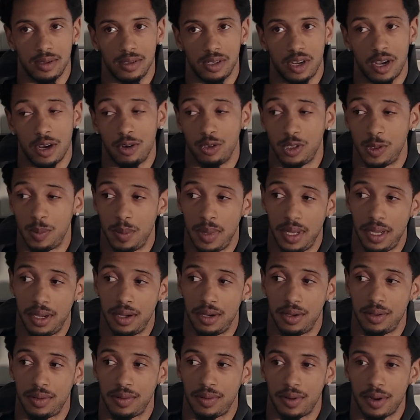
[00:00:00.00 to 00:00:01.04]
Coach
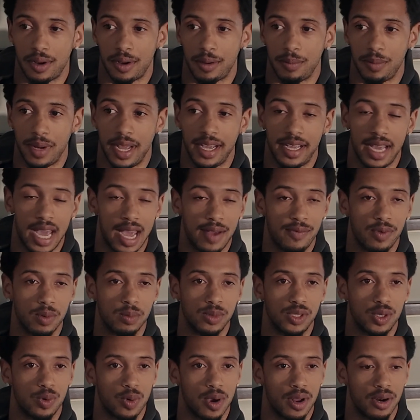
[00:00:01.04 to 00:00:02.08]
Bill, they came from
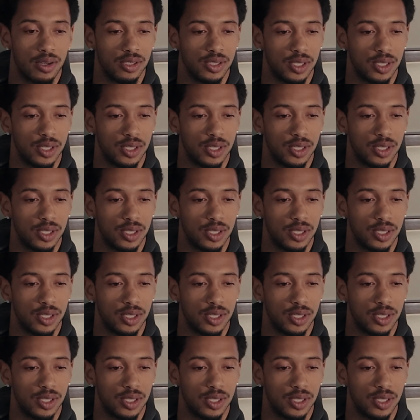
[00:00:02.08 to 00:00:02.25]
Toronto.